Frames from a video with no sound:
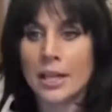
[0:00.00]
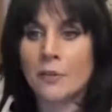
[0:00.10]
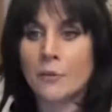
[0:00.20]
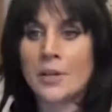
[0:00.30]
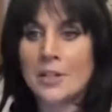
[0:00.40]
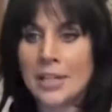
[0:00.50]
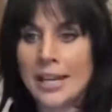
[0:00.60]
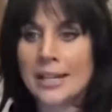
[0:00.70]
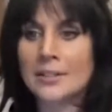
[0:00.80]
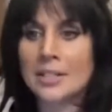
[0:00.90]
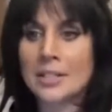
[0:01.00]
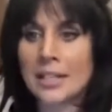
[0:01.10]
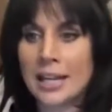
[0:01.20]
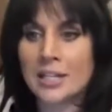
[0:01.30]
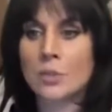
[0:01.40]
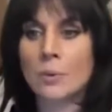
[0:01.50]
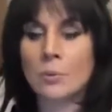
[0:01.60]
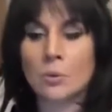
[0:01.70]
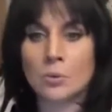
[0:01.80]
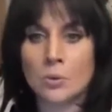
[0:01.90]
If we take this case,
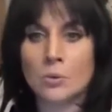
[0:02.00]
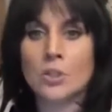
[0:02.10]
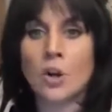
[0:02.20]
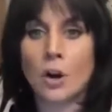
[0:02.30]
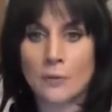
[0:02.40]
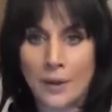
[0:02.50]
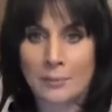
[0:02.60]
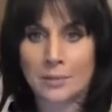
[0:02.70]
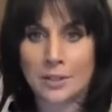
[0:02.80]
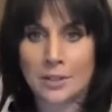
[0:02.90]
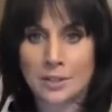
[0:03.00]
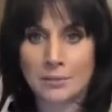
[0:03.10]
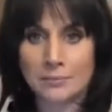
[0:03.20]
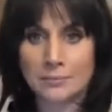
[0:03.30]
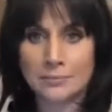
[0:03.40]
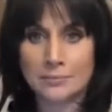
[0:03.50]
we will lose our families.